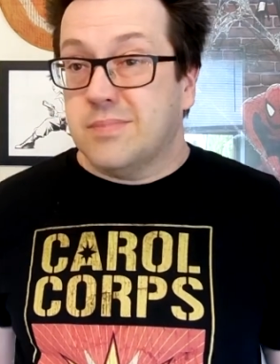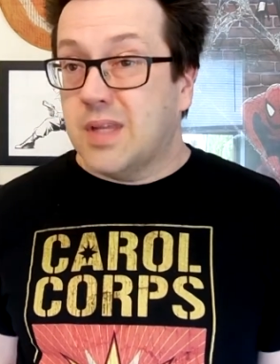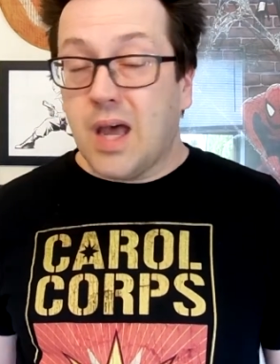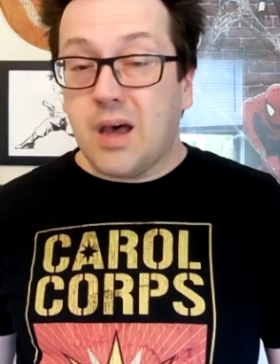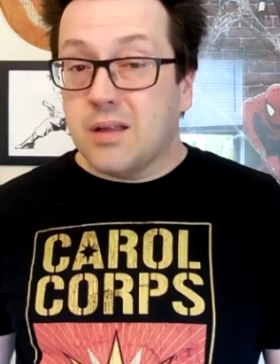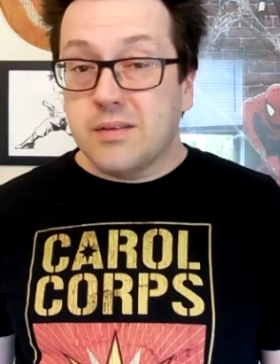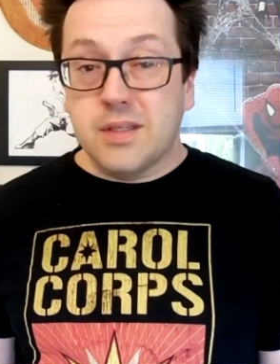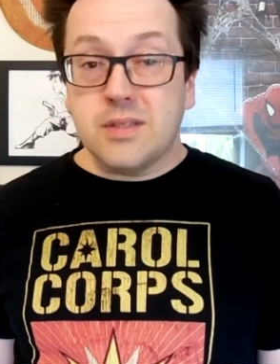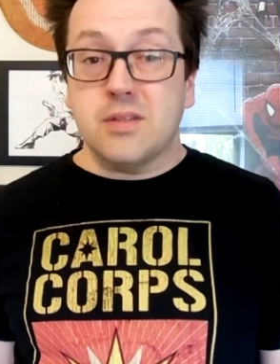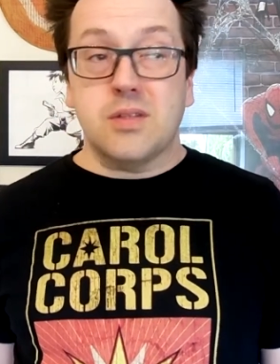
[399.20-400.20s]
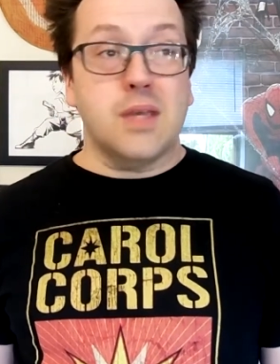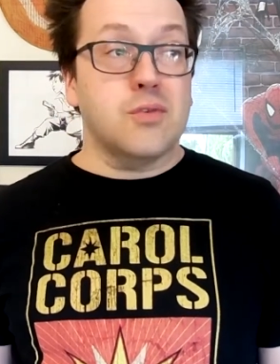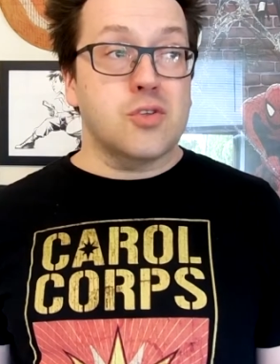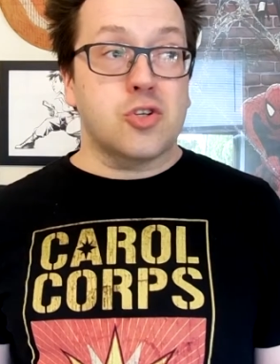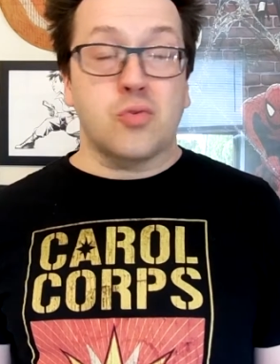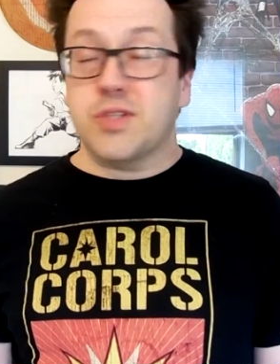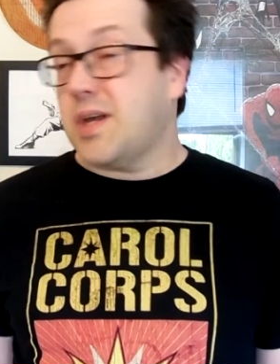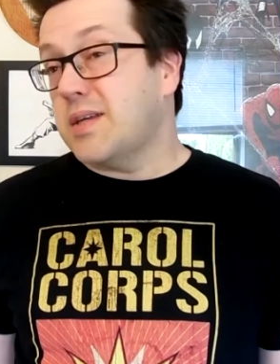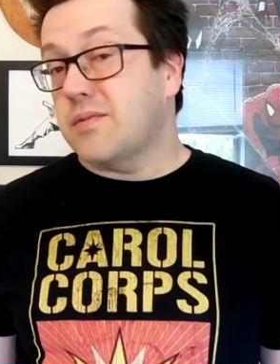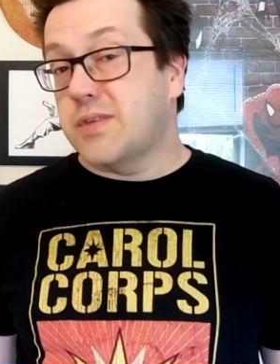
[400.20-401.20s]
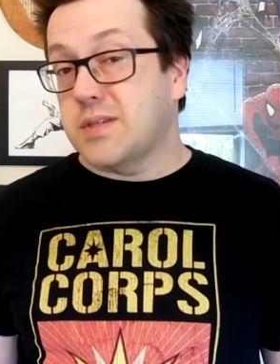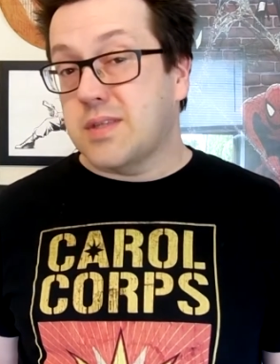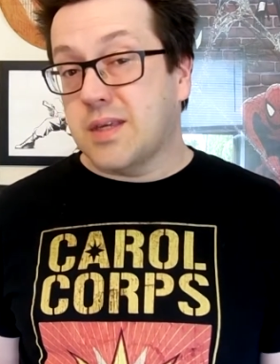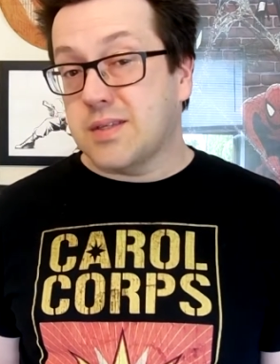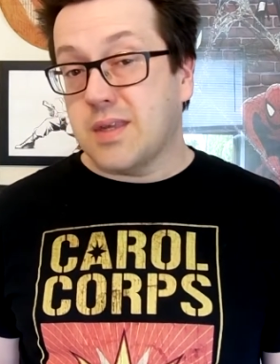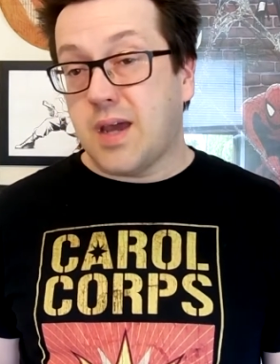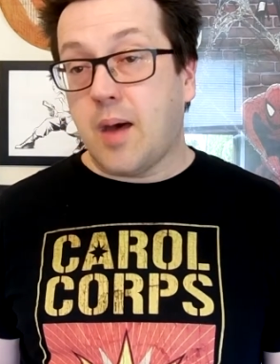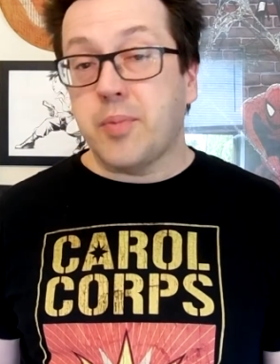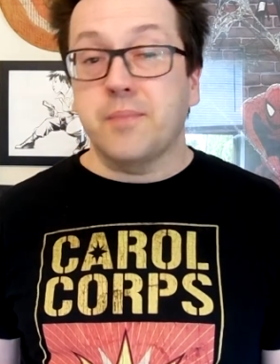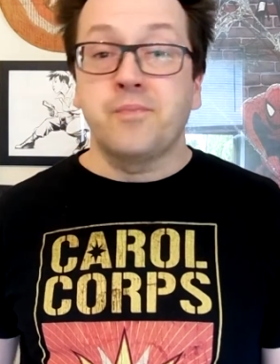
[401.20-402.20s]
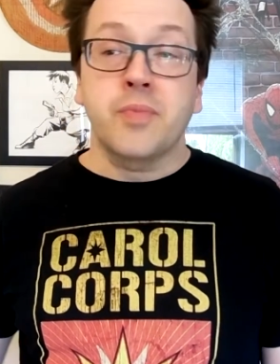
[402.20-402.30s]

yeah, didn't even show signs of these things that happen.